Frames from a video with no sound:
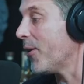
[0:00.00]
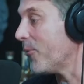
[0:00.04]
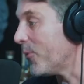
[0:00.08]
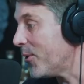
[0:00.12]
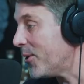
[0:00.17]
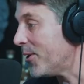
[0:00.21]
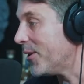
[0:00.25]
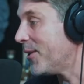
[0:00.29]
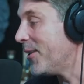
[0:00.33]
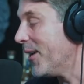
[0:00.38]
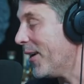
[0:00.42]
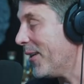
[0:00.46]
I
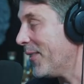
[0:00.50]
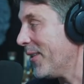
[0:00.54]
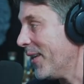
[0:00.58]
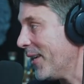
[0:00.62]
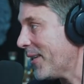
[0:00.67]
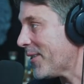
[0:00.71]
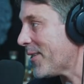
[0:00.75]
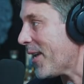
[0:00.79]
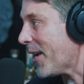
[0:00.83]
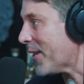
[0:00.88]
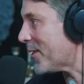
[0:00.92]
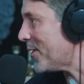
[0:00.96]
wouldn't have done the
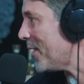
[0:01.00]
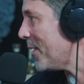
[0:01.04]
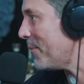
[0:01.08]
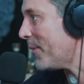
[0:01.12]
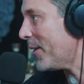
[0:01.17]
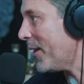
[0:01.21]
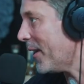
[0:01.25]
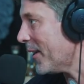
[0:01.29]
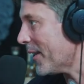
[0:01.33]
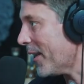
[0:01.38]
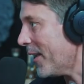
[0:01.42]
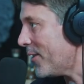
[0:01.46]
exact same,
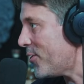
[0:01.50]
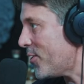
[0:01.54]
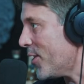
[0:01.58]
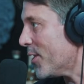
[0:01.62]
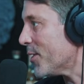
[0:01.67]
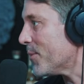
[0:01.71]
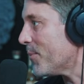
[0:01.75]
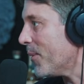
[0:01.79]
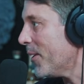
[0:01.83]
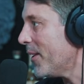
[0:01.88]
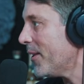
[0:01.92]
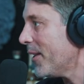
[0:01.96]
and I'd have got a
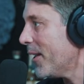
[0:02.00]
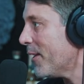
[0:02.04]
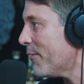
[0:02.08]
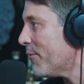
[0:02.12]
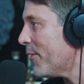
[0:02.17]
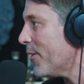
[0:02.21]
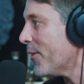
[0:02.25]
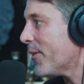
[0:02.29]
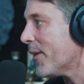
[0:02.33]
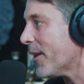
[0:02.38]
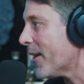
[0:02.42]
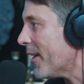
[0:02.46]
chance to play in the
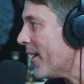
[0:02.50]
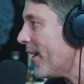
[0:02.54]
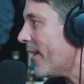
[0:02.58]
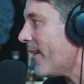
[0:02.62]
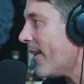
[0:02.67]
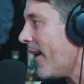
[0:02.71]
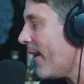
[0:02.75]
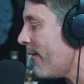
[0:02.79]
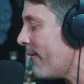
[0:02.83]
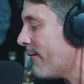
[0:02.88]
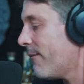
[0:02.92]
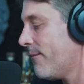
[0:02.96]
NFL. Thank God,
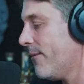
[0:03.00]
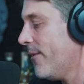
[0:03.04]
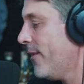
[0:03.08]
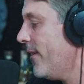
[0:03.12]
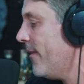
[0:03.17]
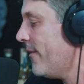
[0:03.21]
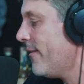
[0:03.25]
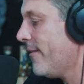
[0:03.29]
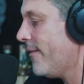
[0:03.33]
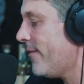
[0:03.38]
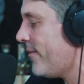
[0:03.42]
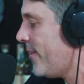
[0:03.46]
I,
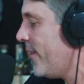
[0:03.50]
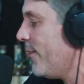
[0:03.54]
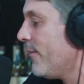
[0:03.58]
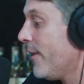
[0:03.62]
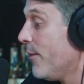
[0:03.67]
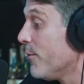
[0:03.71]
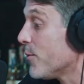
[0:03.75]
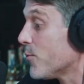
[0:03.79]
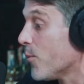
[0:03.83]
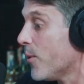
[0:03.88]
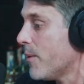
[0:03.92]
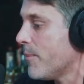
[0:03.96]
she
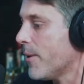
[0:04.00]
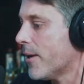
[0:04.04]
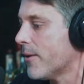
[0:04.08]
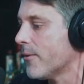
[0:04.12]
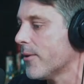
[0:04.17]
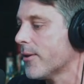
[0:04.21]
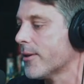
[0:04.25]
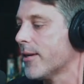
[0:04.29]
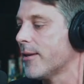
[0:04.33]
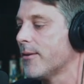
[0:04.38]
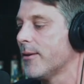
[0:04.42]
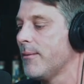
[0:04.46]
he was way better
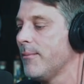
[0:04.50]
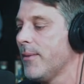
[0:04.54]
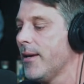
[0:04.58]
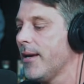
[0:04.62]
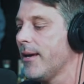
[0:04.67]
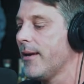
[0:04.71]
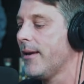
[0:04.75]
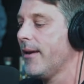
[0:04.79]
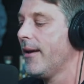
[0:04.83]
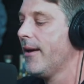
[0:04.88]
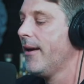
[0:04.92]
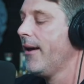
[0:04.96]
looking than me.
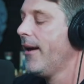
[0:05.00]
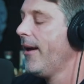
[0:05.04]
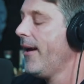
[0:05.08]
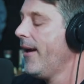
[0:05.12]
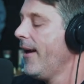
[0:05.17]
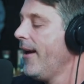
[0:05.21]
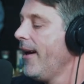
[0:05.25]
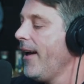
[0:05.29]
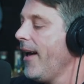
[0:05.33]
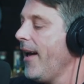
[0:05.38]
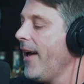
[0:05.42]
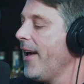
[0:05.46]
Yeah.
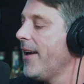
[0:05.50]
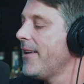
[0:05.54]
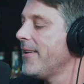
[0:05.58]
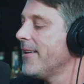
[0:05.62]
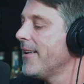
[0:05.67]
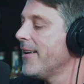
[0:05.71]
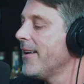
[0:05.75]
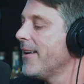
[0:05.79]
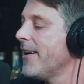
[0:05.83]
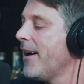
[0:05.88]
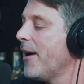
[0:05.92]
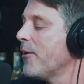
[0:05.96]
And
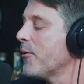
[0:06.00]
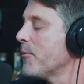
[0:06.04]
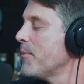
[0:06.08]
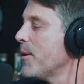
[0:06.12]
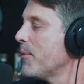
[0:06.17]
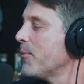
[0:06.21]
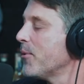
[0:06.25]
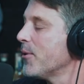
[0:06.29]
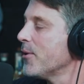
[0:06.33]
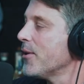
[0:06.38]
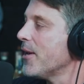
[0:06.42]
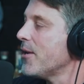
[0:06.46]
uh, I
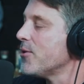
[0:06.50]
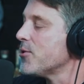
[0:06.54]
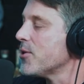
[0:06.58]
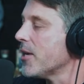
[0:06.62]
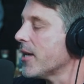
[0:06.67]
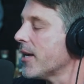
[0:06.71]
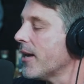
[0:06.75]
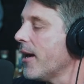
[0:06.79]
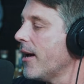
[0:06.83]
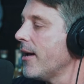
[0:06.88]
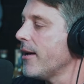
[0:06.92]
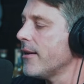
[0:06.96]
remember it's
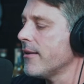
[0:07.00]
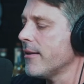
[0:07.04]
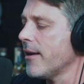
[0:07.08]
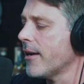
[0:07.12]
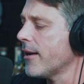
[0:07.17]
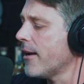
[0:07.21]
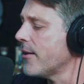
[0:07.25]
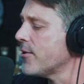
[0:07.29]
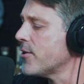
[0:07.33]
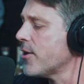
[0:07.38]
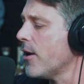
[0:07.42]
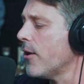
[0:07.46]
like I, I
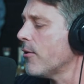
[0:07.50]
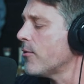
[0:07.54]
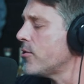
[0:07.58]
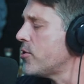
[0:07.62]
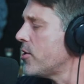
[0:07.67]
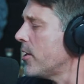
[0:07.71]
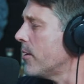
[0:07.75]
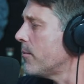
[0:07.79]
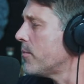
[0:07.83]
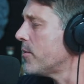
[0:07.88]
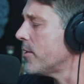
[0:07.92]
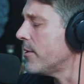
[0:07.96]
got
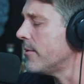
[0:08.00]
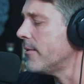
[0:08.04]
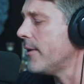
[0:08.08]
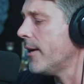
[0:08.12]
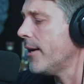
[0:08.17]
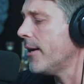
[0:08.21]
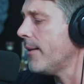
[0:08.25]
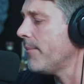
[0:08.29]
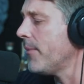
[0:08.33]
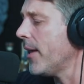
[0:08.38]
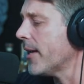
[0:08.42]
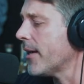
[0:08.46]
scholarships, and
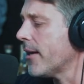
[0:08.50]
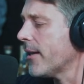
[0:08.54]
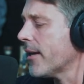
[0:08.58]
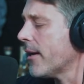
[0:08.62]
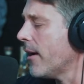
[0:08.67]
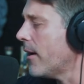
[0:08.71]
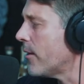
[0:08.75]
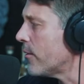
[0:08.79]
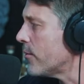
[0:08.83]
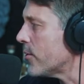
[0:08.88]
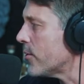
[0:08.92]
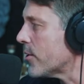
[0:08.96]
um, I got like
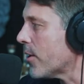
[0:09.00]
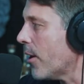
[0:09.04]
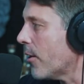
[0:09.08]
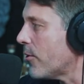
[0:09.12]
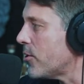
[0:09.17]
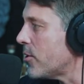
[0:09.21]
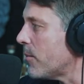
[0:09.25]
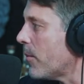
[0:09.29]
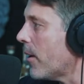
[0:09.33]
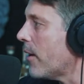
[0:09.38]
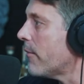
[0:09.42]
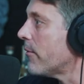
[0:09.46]
hundred
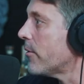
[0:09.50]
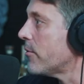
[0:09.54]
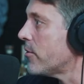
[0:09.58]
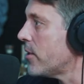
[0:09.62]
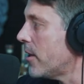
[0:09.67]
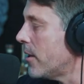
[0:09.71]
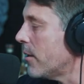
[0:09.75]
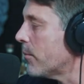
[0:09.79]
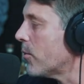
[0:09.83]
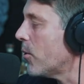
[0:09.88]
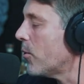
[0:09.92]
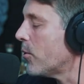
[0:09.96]
scholarship offers.
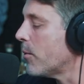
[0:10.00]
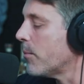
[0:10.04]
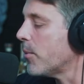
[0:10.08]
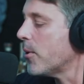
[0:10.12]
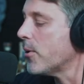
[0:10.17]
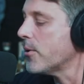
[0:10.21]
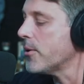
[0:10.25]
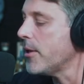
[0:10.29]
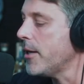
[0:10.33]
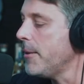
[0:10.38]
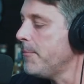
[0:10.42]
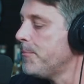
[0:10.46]
Ended up going to
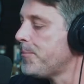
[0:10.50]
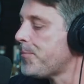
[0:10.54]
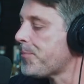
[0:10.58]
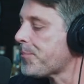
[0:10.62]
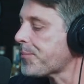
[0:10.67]
Berkeley,